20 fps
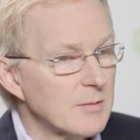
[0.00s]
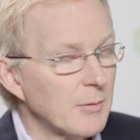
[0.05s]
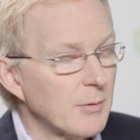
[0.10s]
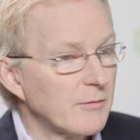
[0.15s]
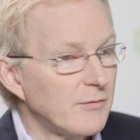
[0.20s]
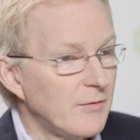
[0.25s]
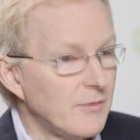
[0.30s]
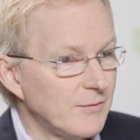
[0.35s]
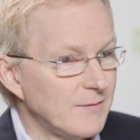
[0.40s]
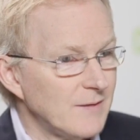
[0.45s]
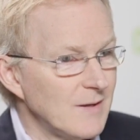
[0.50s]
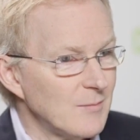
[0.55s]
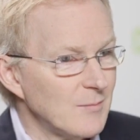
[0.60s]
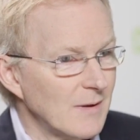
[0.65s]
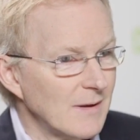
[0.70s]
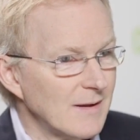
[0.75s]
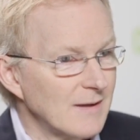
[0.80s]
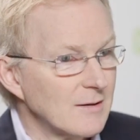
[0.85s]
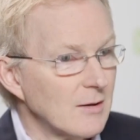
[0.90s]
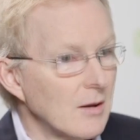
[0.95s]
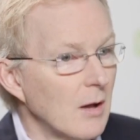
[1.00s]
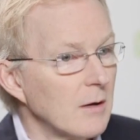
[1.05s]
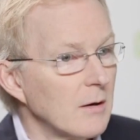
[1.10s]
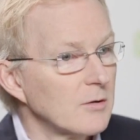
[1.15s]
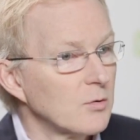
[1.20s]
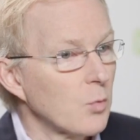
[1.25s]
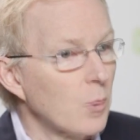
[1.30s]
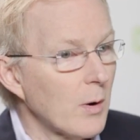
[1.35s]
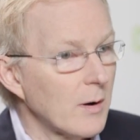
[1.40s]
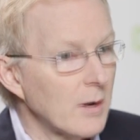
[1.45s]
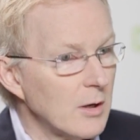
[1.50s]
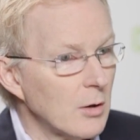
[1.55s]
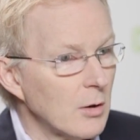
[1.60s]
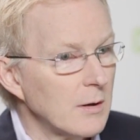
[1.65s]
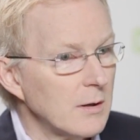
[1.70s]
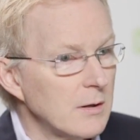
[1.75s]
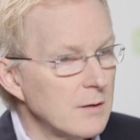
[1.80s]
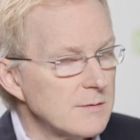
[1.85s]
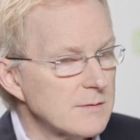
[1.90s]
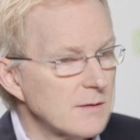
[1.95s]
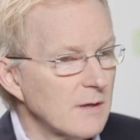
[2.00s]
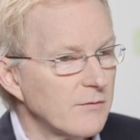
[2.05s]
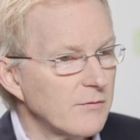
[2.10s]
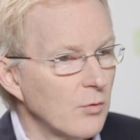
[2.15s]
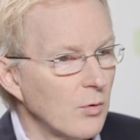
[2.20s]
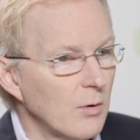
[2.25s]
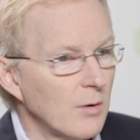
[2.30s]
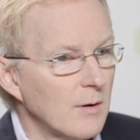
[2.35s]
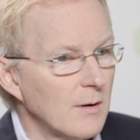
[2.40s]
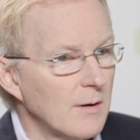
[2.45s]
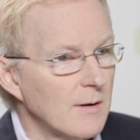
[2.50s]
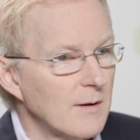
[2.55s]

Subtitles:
about $15 million. What are you going to use that for?